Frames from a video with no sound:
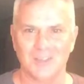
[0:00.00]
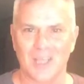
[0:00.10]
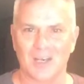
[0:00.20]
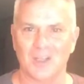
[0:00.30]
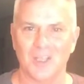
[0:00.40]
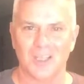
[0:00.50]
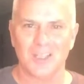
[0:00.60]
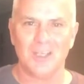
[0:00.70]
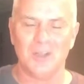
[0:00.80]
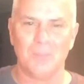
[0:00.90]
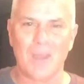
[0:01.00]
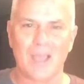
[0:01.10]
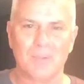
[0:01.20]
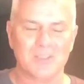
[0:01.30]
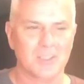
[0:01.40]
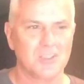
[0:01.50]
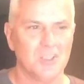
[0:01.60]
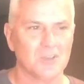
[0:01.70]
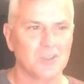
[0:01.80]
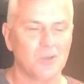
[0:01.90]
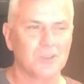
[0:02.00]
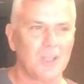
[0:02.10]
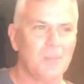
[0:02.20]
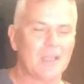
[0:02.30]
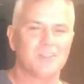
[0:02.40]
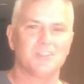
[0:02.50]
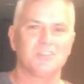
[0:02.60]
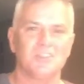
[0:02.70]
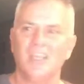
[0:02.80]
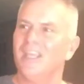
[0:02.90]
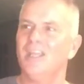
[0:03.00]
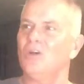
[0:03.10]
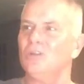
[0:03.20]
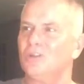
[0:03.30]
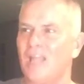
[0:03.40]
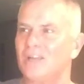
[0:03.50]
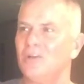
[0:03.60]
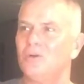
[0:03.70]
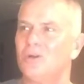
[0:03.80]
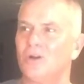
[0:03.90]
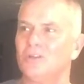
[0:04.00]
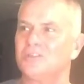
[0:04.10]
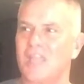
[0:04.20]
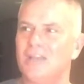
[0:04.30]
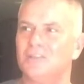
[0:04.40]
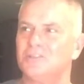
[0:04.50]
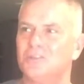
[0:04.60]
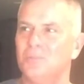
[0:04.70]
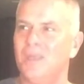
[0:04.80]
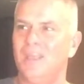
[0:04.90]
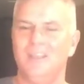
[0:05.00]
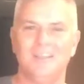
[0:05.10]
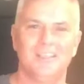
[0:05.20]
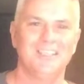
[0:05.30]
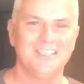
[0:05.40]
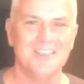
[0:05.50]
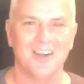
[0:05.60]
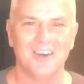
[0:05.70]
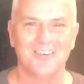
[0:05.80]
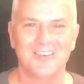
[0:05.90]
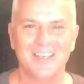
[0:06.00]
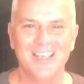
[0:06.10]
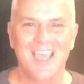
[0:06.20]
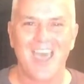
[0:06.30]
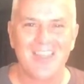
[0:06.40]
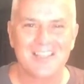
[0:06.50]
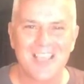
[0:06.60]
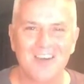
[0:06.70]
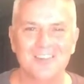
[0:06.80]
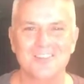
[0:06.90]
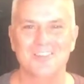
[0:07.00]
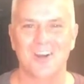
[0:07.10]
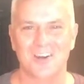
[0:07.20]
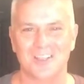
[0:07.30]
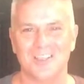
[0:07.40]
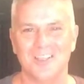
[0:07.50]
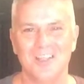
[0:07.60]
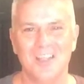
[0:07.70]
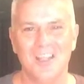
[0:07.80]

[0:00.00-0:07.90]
did that, a young lady in the back, about 16 years old, came back and she said, "He don't look like no Colonel Sanders to me." You know? And that's how it started.